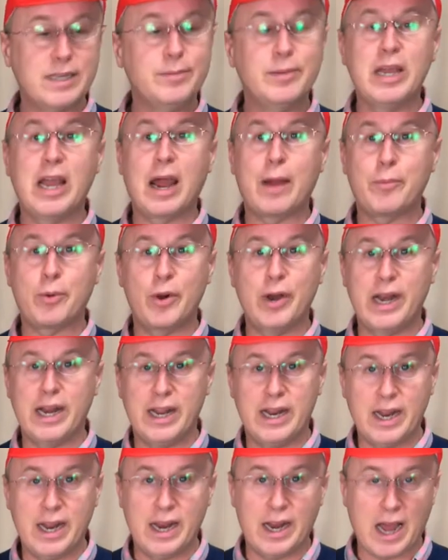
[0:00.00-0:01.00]
to be
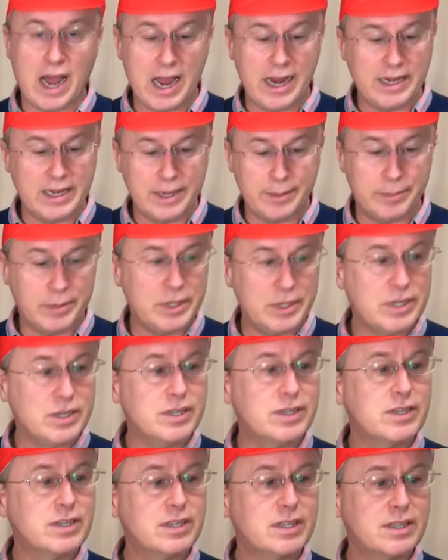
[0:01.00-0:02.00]
operated at high
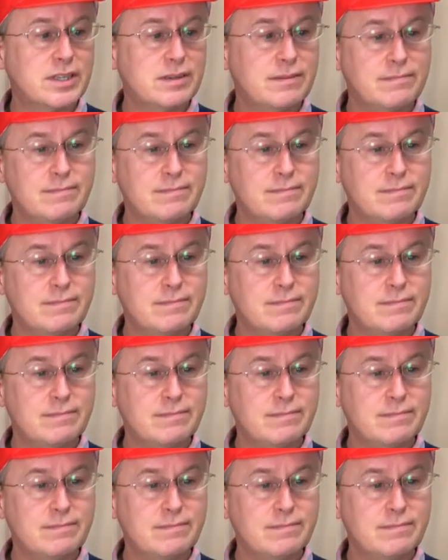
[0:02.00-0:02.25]
temperatures.